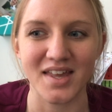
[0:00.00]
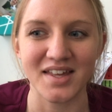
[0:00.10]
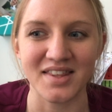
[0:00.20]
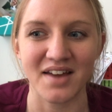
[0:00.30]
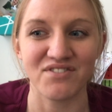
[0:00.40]

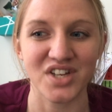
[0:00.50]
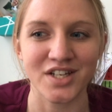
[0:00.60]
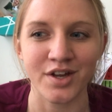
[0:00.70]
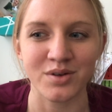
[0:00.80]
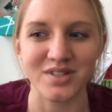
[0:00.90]
that
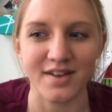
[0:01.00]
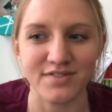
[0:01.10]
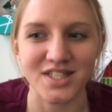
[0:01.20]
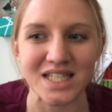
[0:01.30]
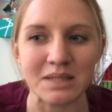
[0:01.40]
videos
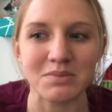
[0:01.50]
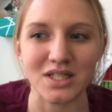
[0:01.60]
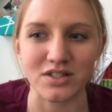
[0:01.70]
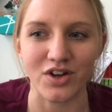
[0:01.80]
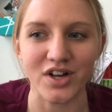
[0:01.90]
have seemed
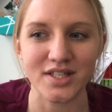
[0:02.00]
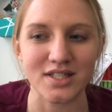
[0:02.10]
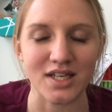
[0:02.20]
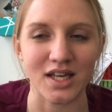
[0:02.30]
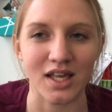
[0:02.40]

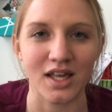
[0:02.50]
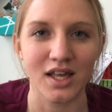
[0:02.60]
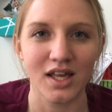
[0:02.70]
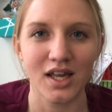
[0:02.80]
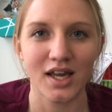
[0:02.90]
exhausting,
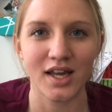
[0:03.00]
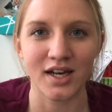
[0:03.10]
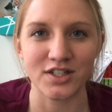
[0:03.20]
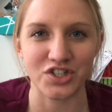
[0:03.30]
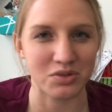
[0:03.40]

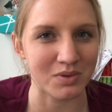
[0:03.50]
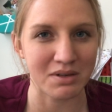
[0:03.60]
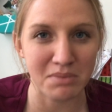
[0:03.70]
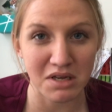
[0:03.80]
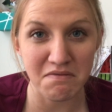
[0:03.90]
and I just want
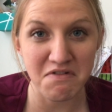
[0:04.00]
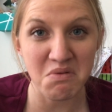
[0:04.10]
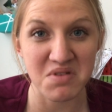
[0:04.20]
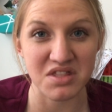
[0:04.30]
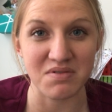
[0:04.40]
to be
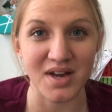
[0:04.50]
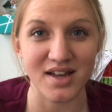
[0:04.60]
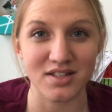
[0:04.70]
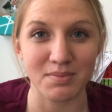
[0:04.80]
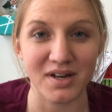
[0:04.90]
upfront with you
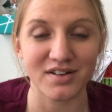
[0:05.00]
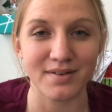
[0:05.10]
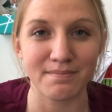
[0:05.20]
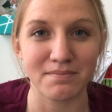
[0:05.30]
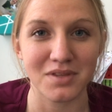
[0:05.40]
guys about
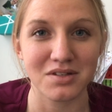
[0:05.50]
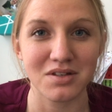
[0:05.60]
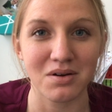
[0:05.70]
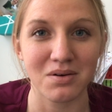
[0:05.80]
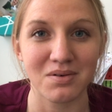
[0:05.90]
it.
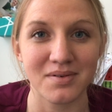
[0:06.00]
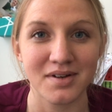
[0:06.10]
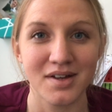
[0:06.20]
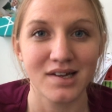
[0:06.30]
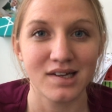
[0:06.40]
So
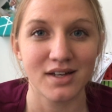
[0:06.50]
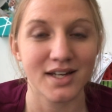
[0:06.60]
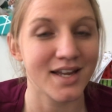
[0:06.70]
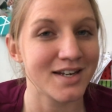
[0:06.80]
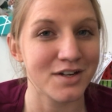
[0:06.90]

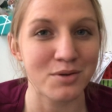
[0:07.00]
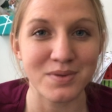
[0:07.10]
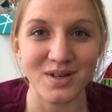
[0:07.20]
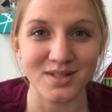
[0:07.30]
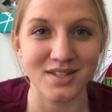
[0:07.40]
again, I hope
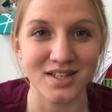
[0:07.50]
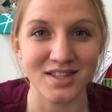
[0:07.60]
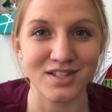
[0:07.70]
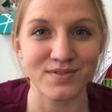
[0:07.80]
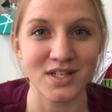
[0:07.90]
you guys like
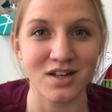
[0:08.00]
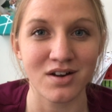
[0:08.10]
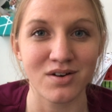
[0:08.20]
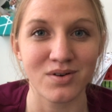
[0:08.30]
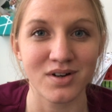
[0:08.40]
this
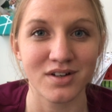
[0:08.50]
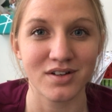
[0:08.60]
video.